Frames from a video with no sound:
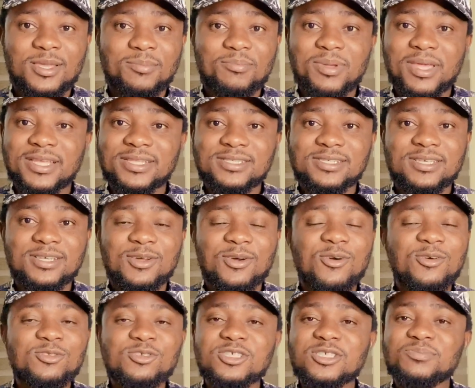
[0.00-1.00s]
But
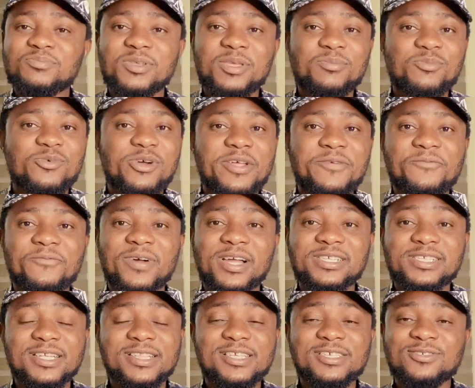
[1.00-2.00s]
all those people,
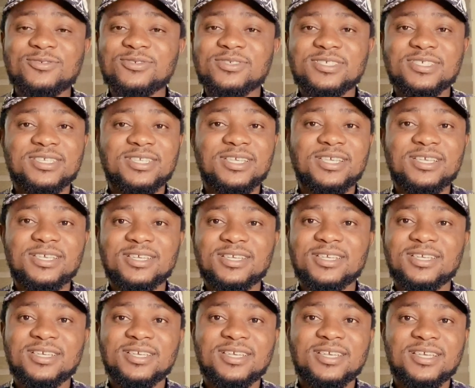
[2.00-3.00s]
evangelists you see
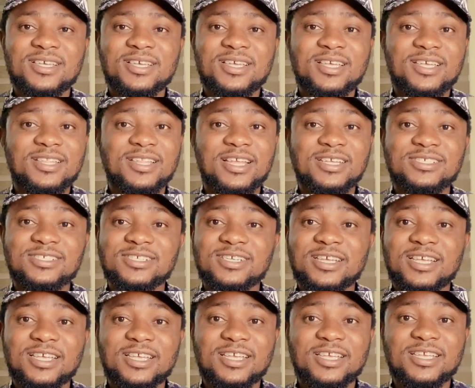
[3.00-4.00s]

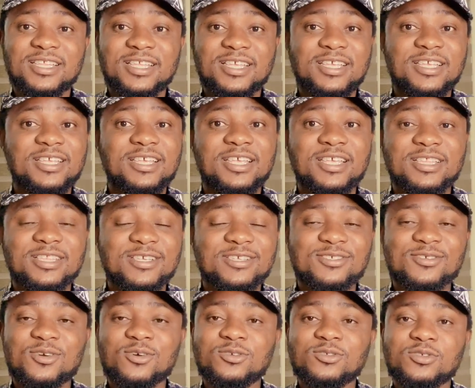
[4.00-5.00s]
in
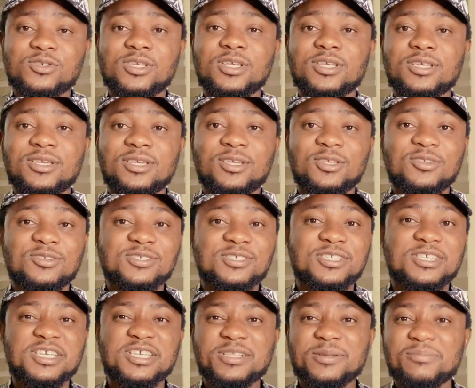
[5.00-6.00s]
this country, you
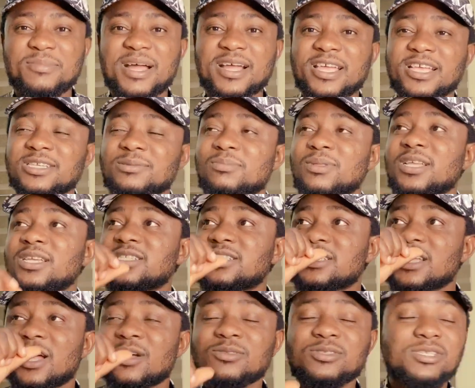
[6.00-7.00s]
see in the marketplace
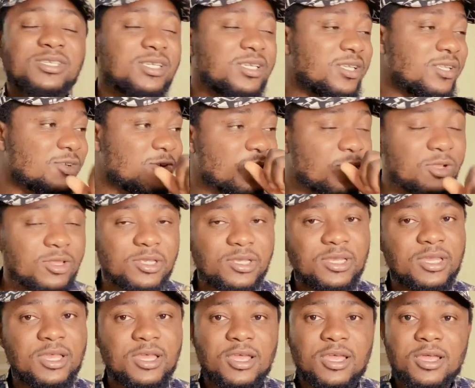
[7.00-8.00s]
shouting, calling,
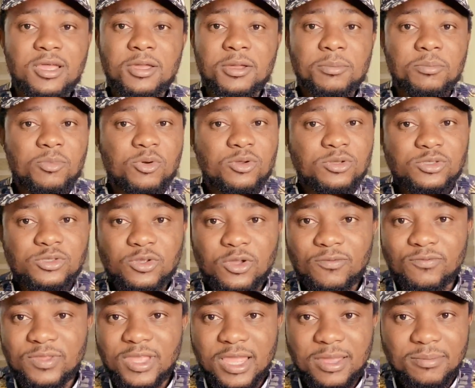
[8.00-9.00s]
most
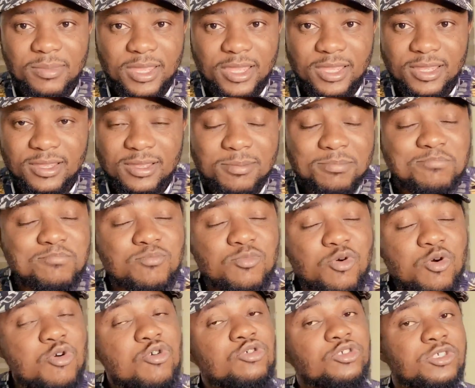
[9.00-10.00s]
of them,
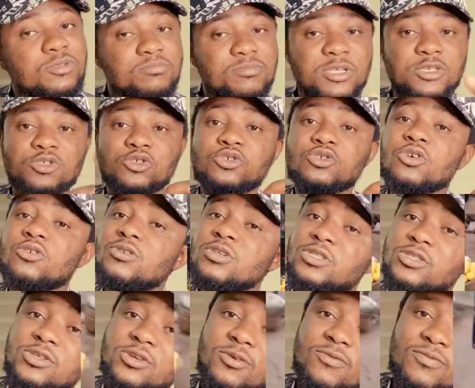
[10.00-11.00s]

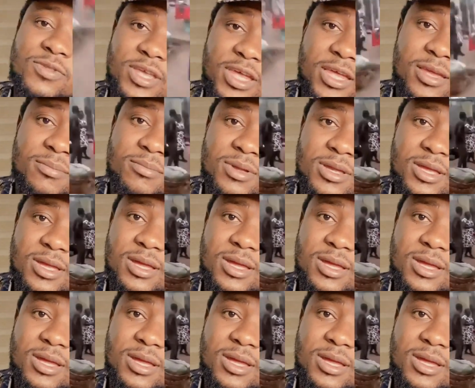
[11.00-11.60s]
majority of them,